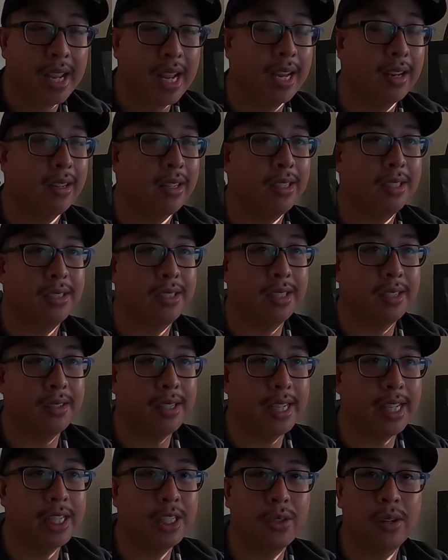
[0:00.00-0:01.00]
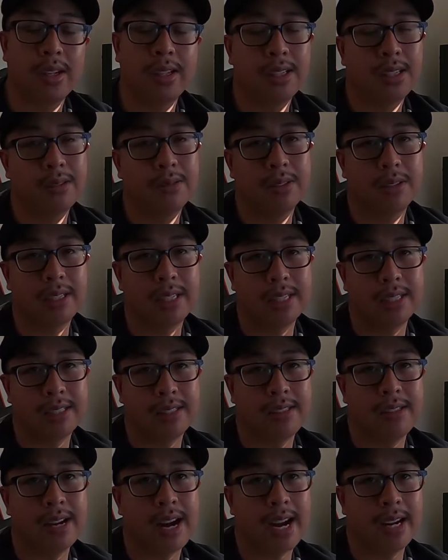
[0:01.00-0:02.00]
And also, each coilover
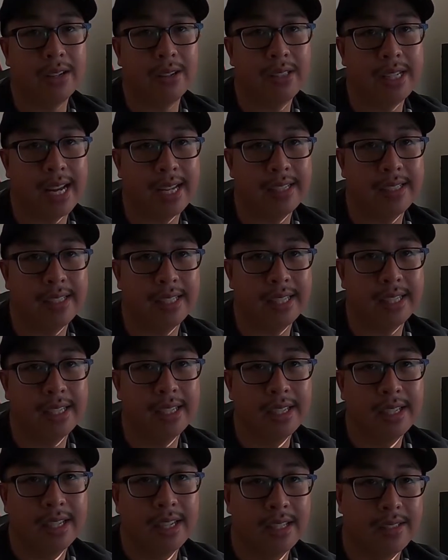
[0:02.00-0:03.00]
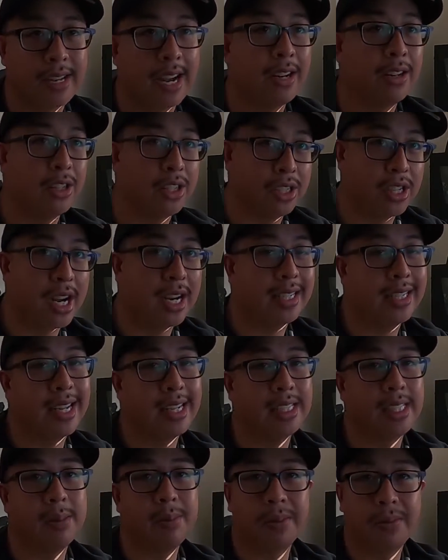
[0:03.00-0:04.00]
is dyno tested, dyno shock
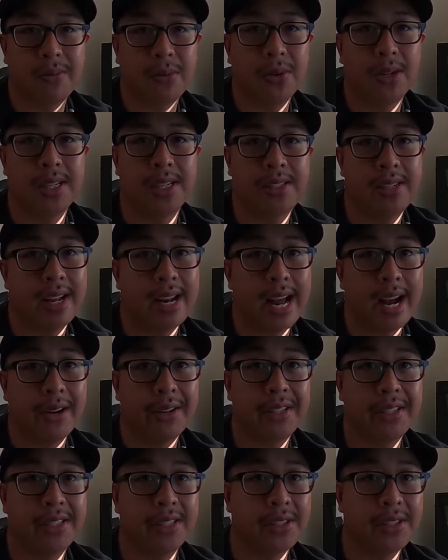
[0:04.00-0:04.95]
tested before it's sent out.